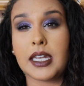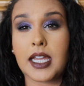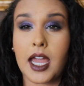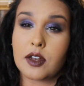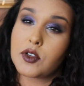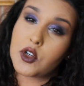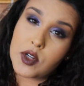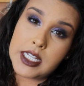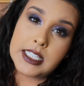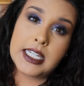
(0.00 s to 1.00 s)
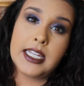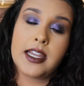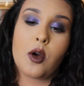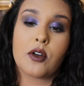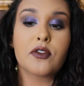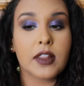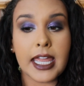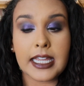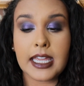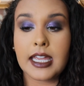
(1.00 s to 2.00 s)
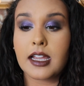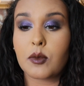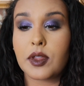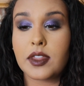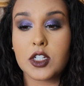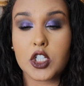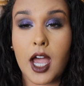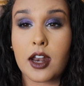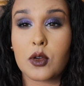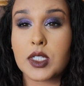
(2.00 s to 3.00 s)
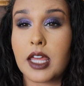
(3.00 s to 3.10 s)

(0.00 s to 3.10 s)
any kind of creasing or flaking with these shadows.